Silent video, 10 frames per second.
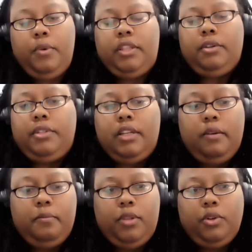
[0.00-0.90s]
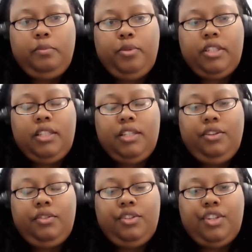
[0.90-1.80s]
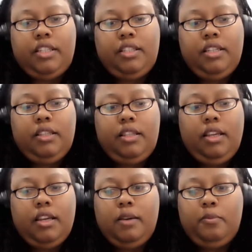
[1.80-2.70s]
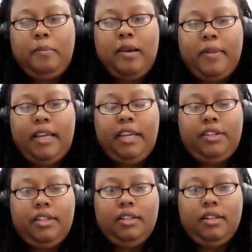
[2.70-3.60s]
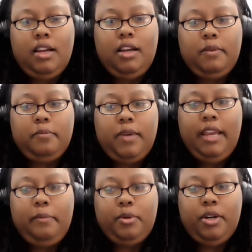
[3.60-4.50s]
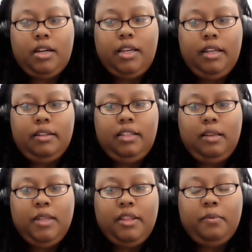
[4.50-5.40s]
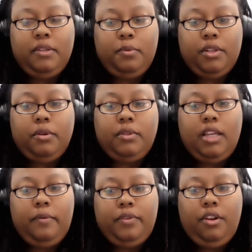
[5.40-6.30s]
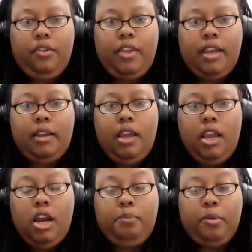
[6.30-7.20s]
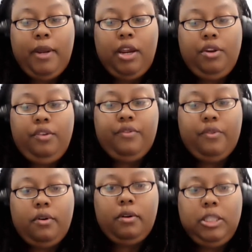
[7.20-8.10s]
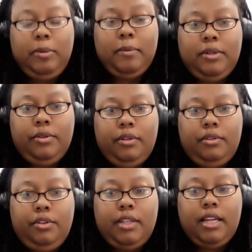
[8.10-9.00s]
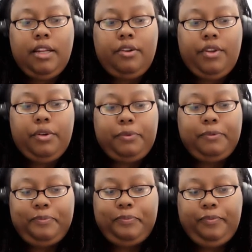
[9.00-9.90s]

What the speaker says: And with those books that you suggested, the web application handbook and some of the other ones, would those do you think help prepare you to be able to do that interview?